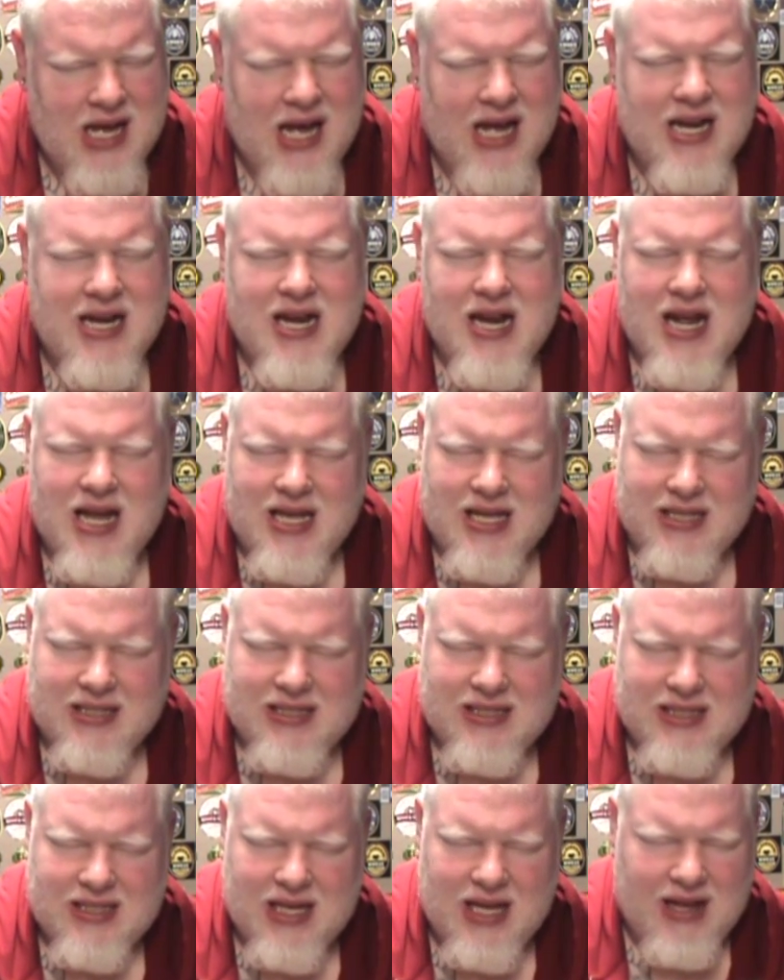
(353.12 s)
A
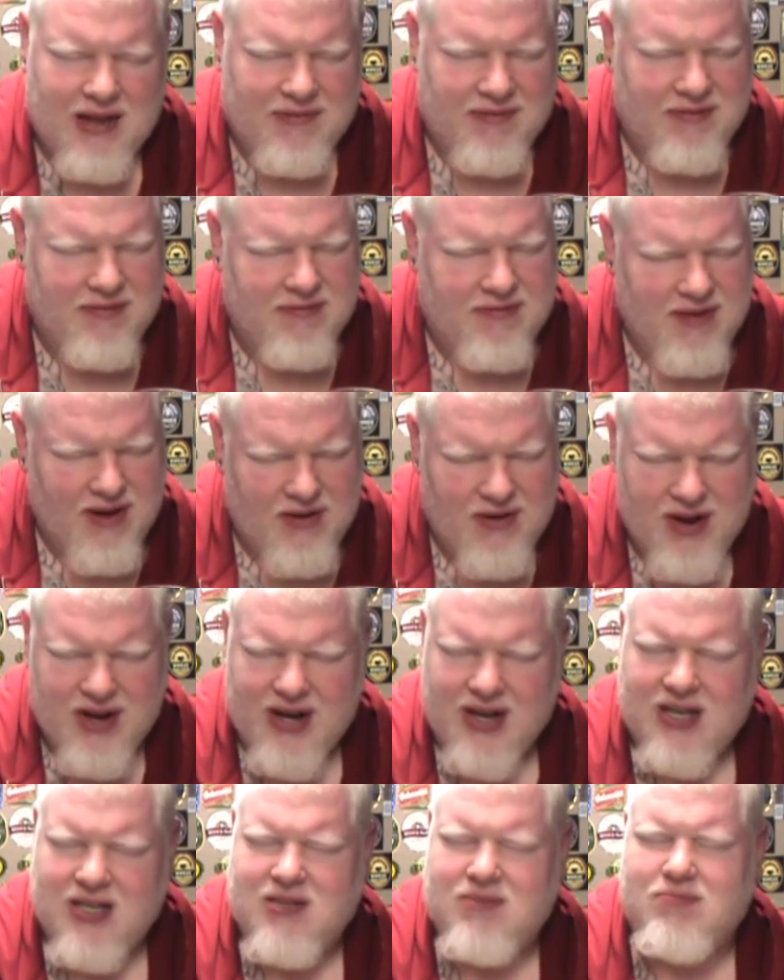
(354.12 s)
nice, a very
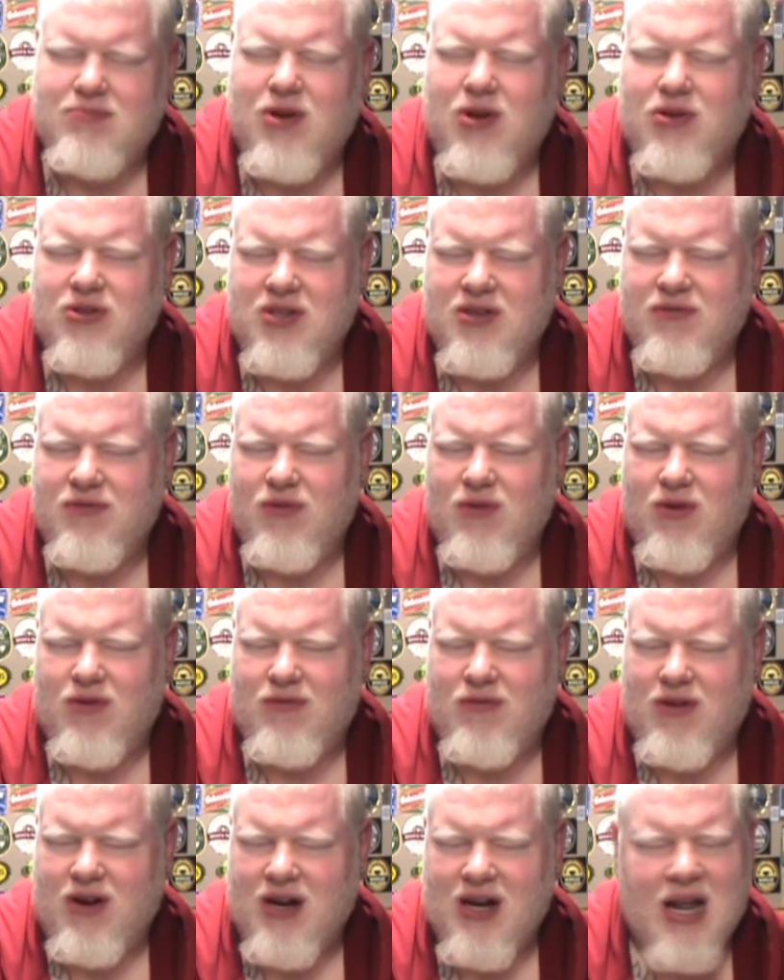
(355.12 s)
nice malty
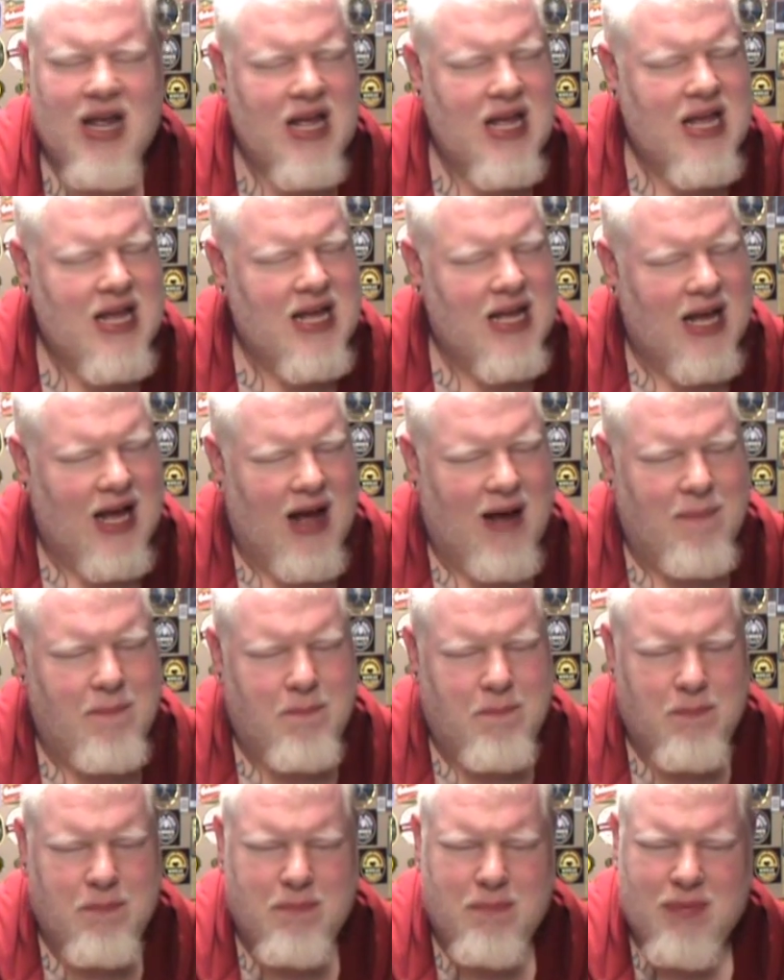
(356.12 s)
forefront, uh,
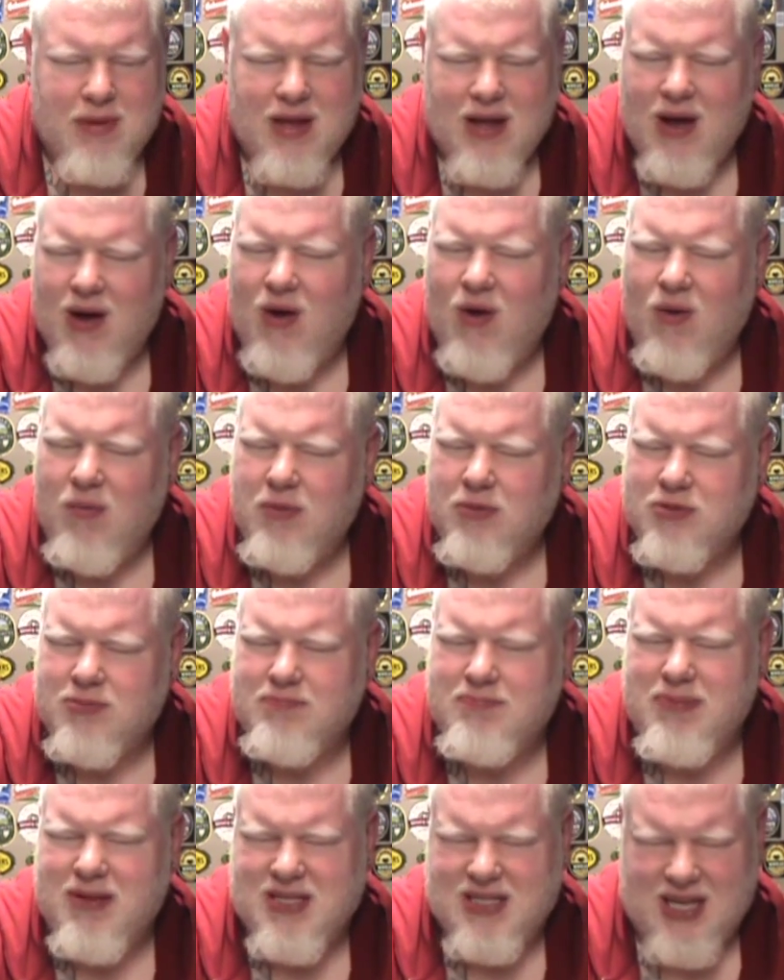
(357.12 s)
almost
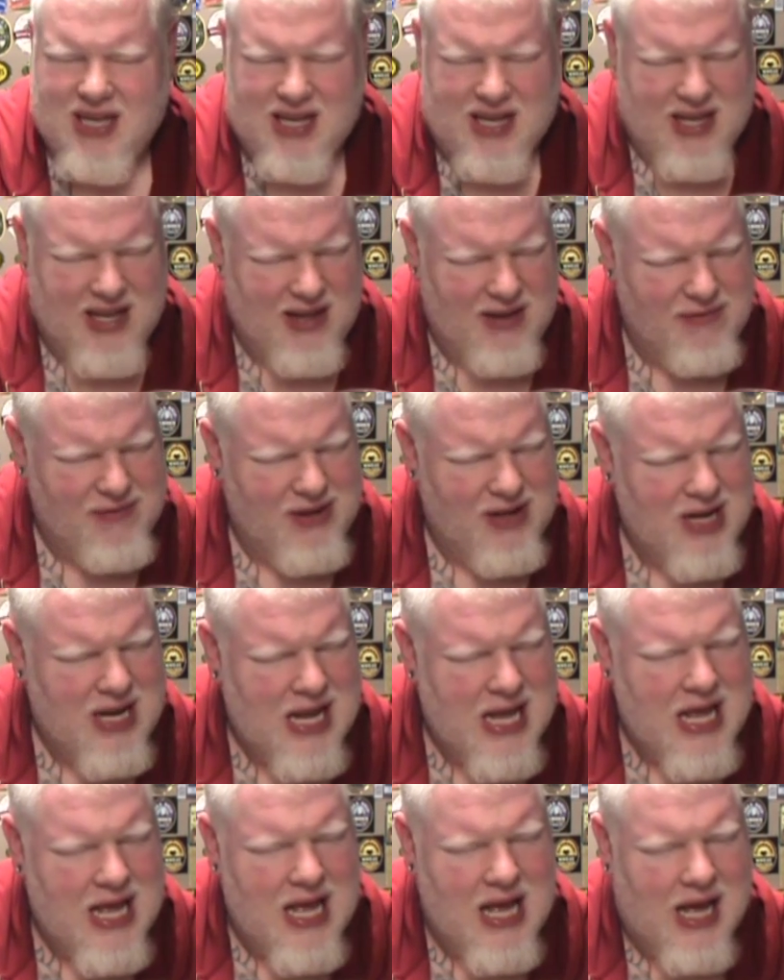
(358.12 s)
biscuity even,
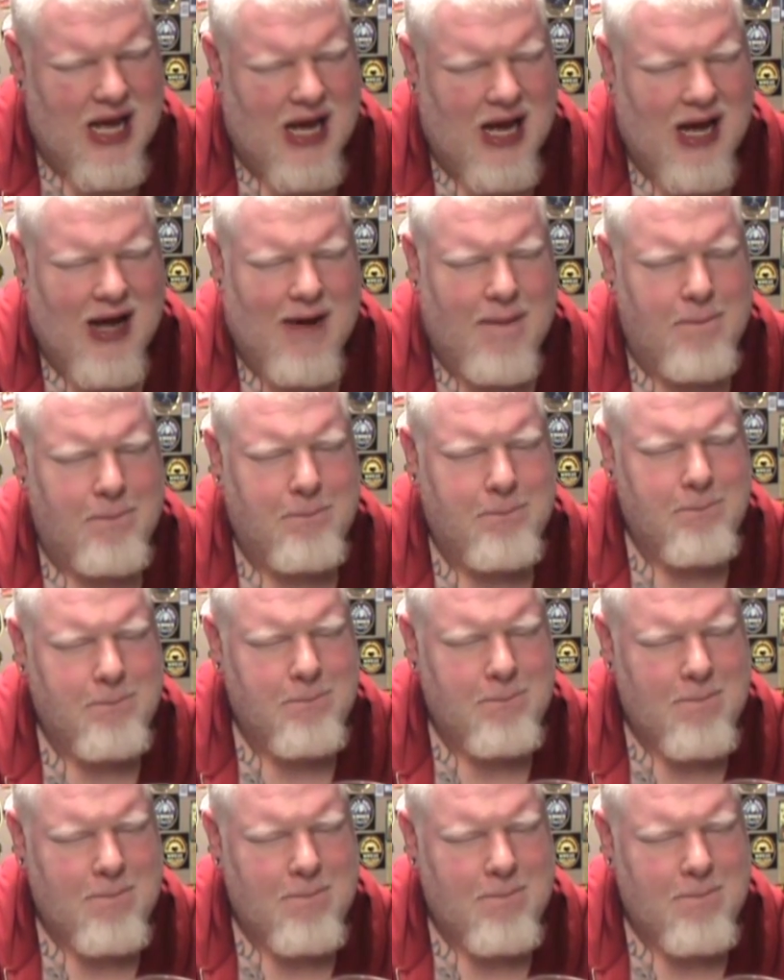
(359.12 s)
um,